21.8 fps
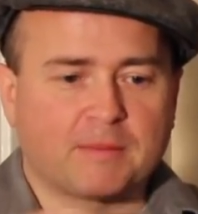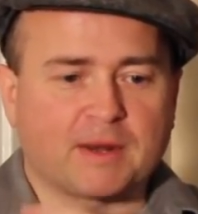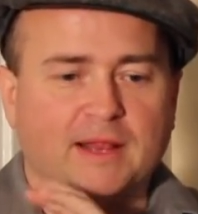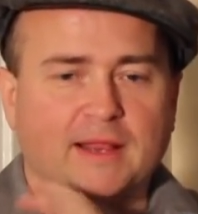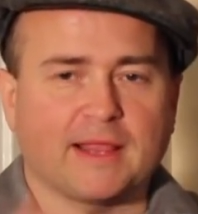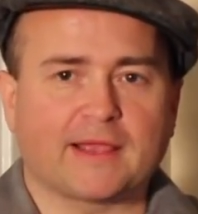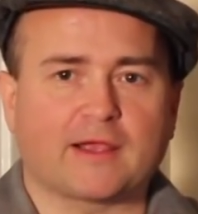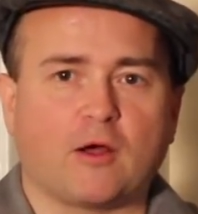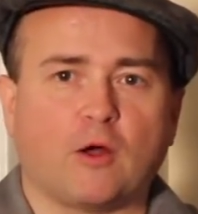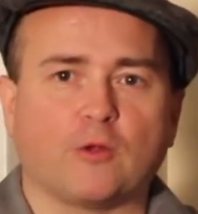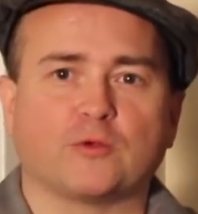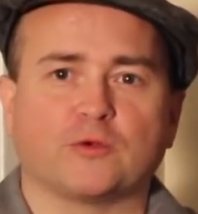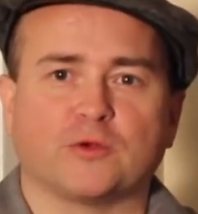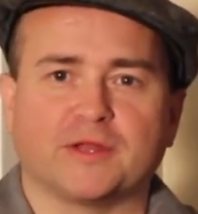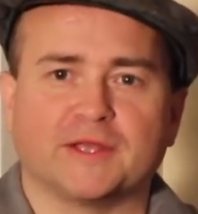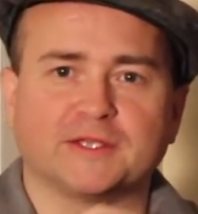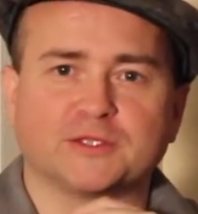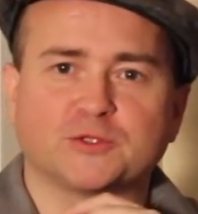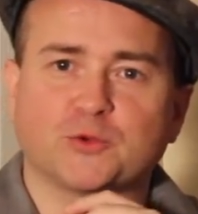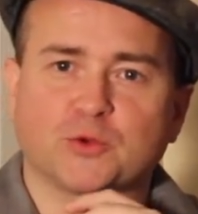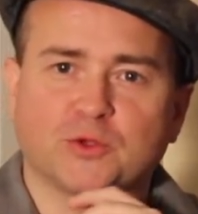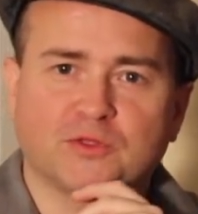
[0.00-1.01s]
But I like alternate
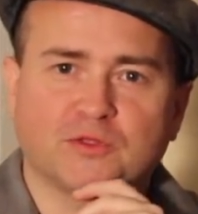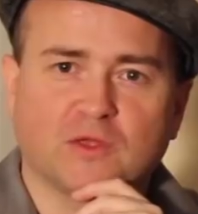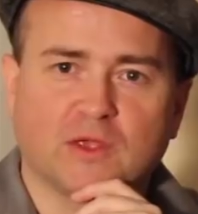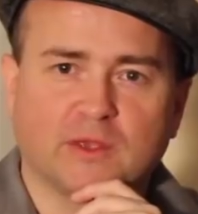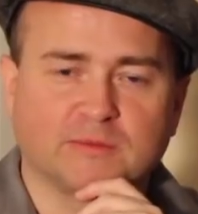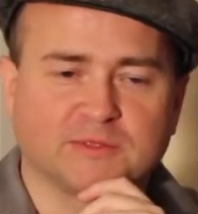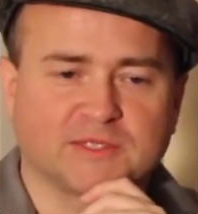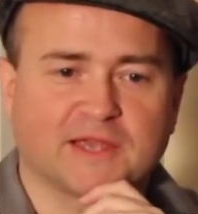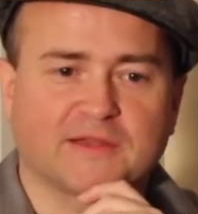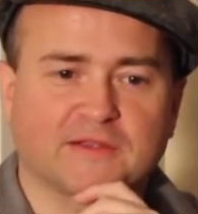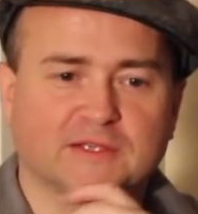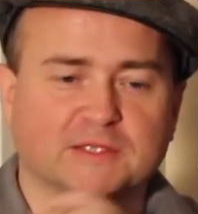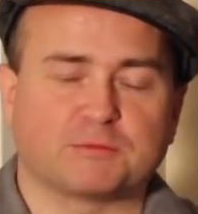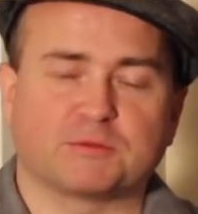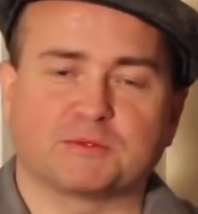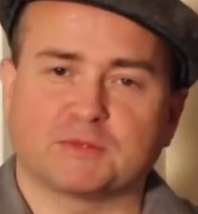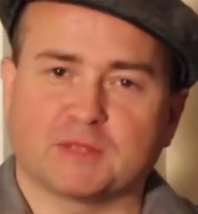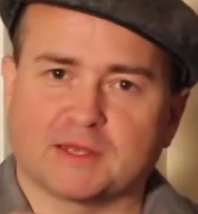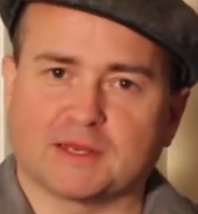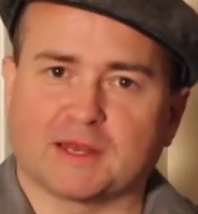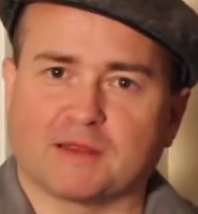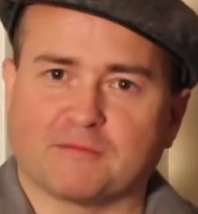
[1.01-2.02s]
history themes like this
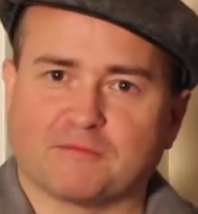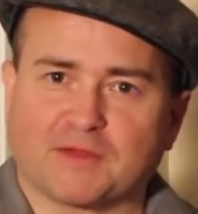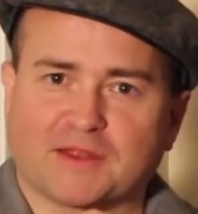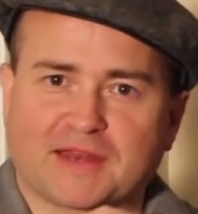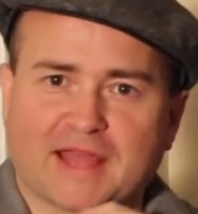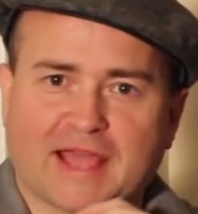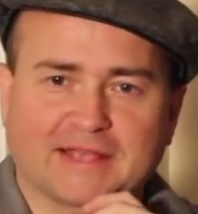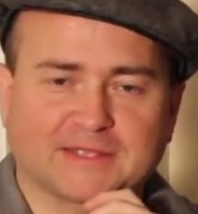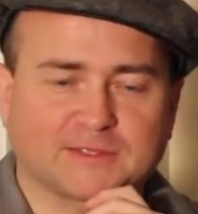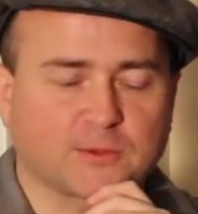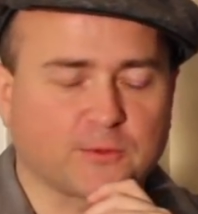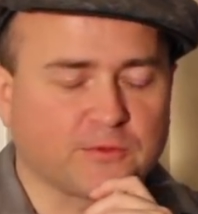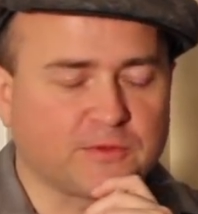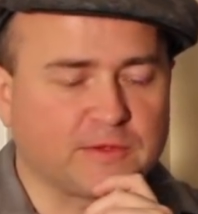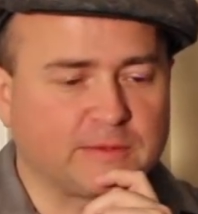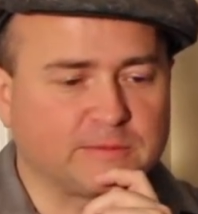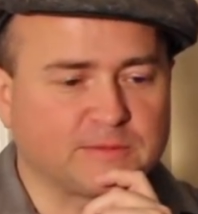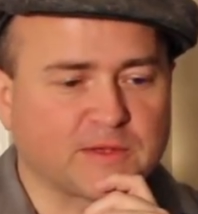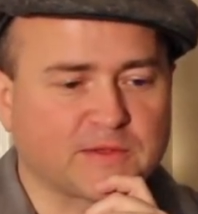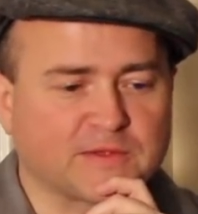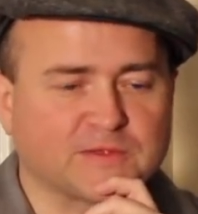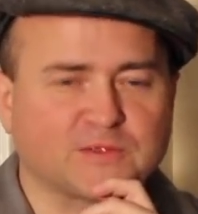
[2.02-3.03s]
and, and, fantastical
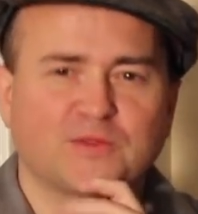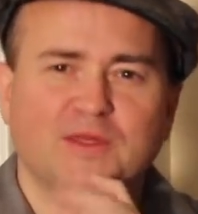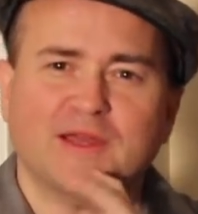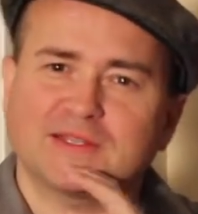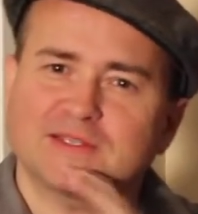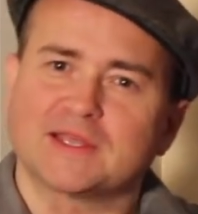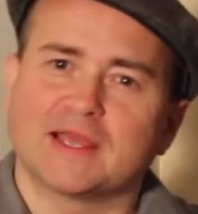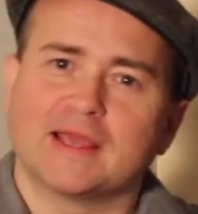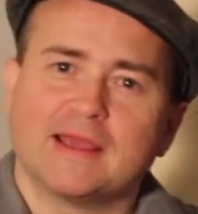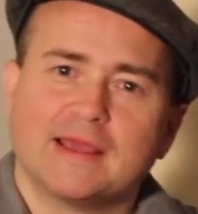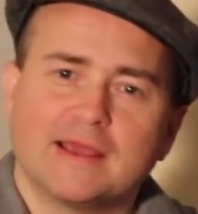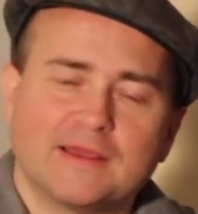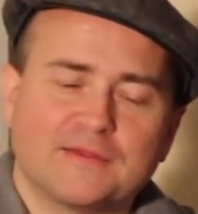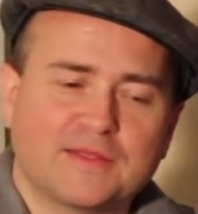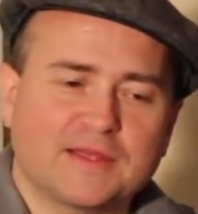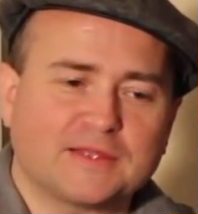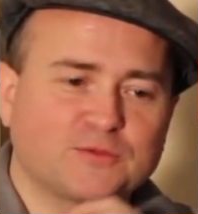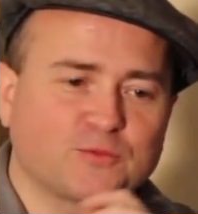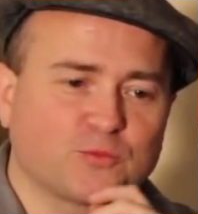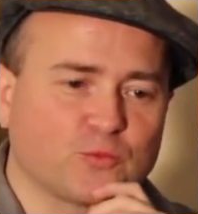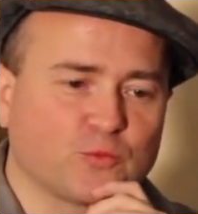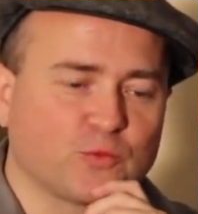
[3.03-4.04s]
themes like this. So that's
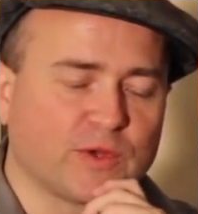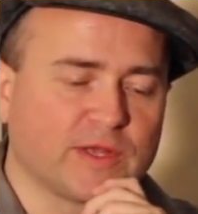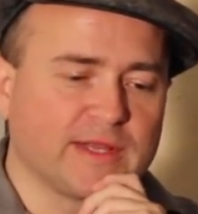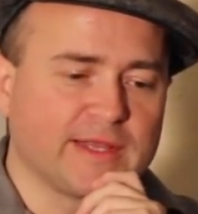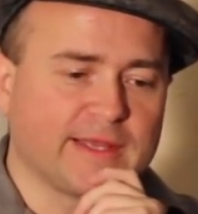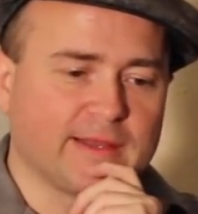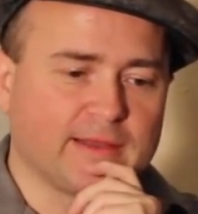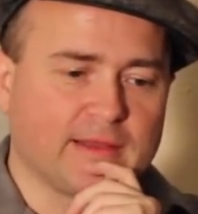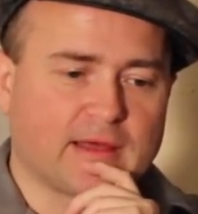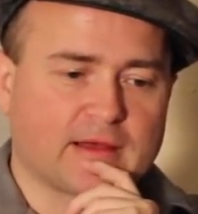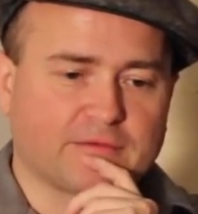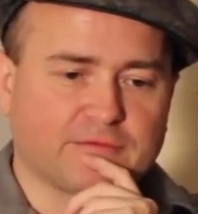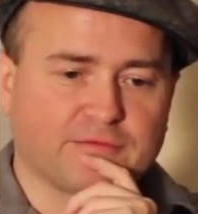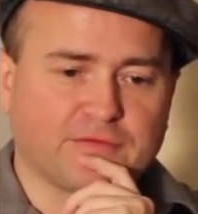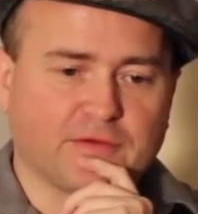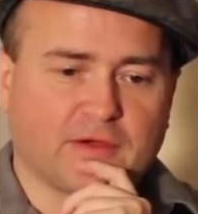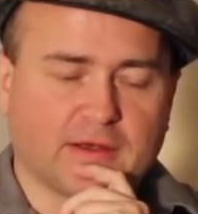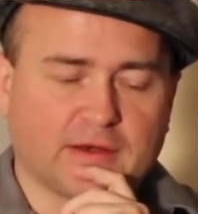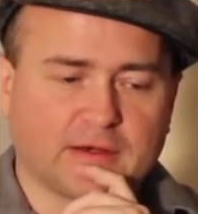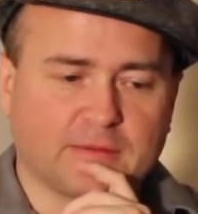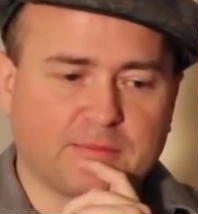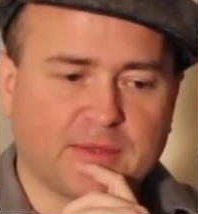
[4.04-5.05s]
that's really a lot of
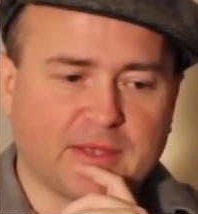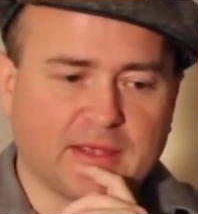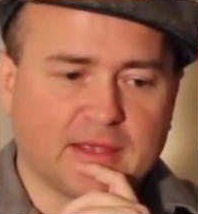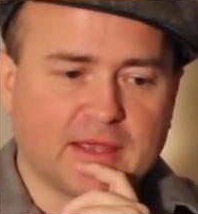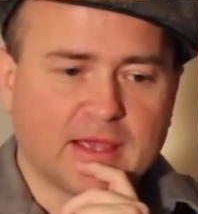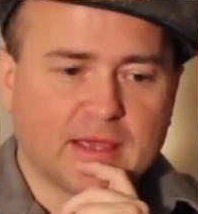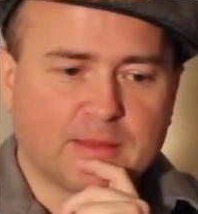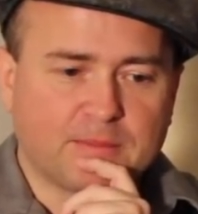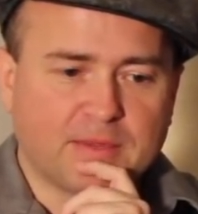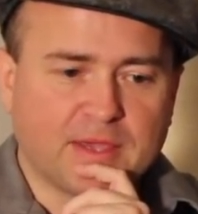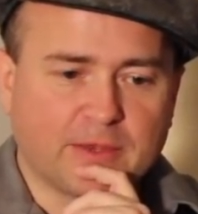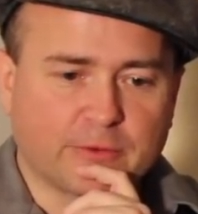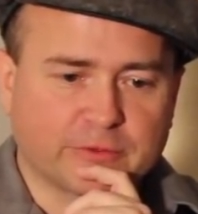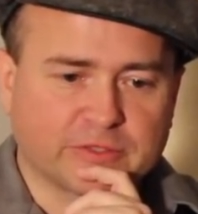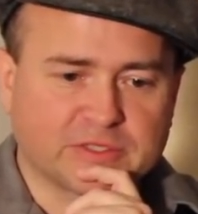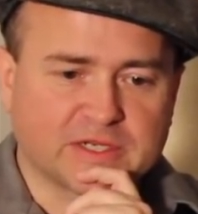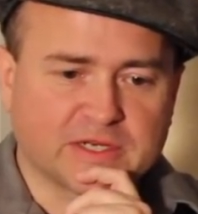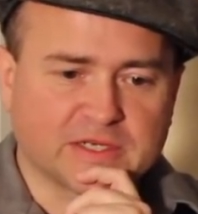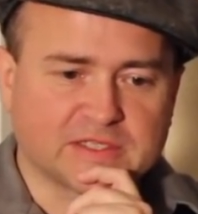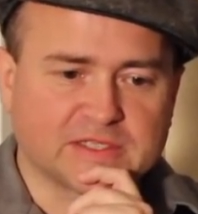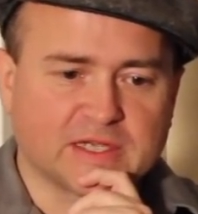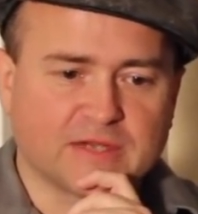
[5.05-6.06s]
fun and be be
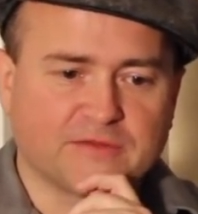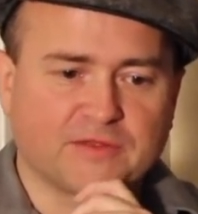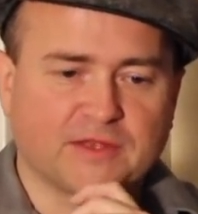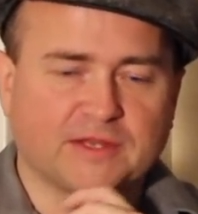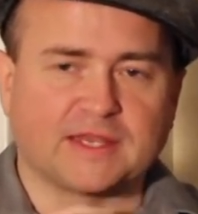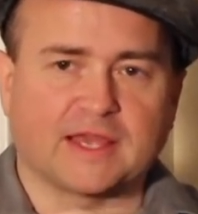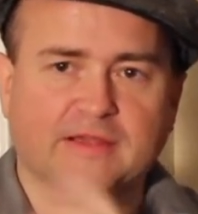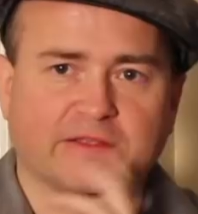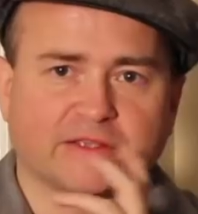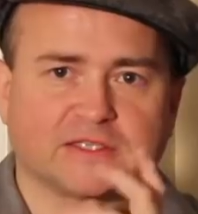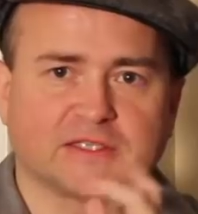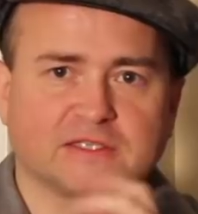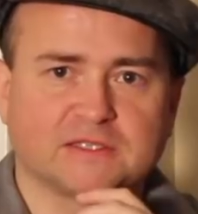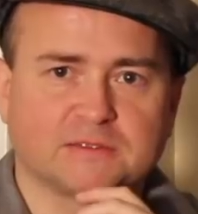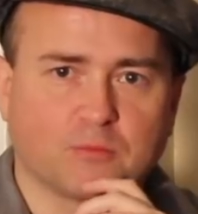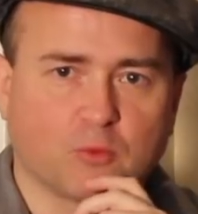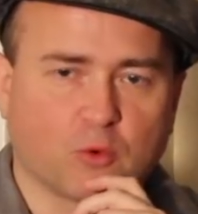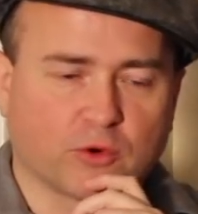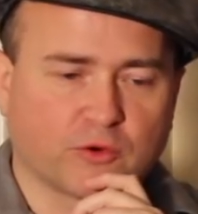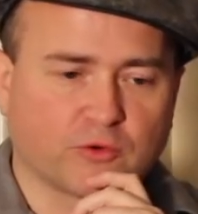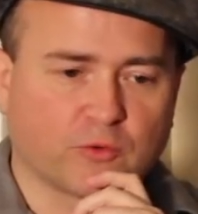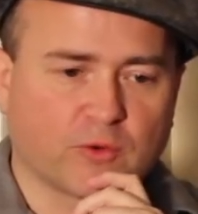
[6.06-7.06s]
interesting to see if they take this in
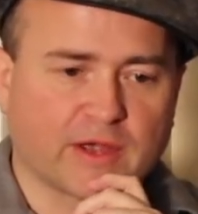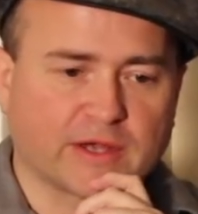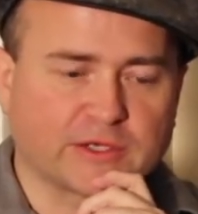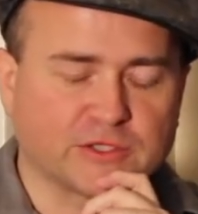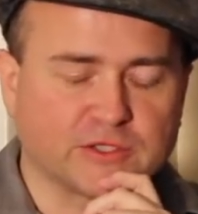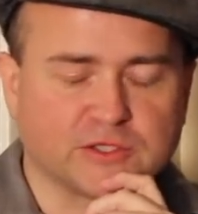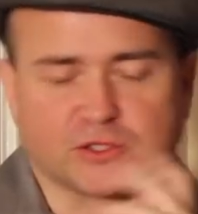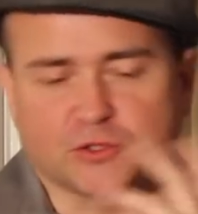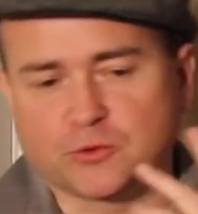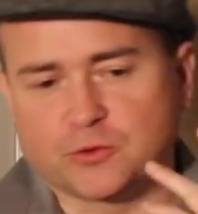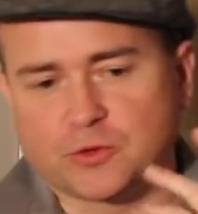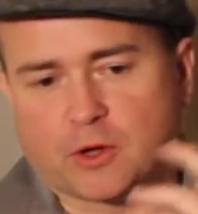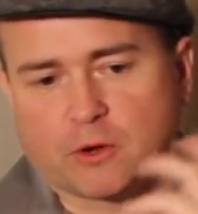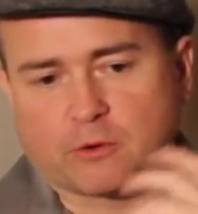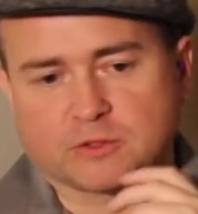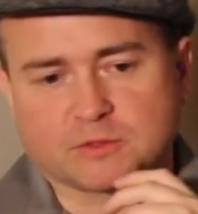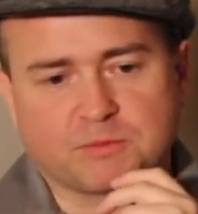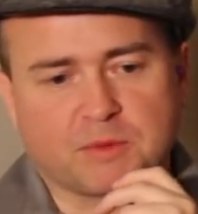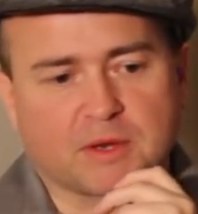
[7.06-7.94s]
some more directions. Who knows?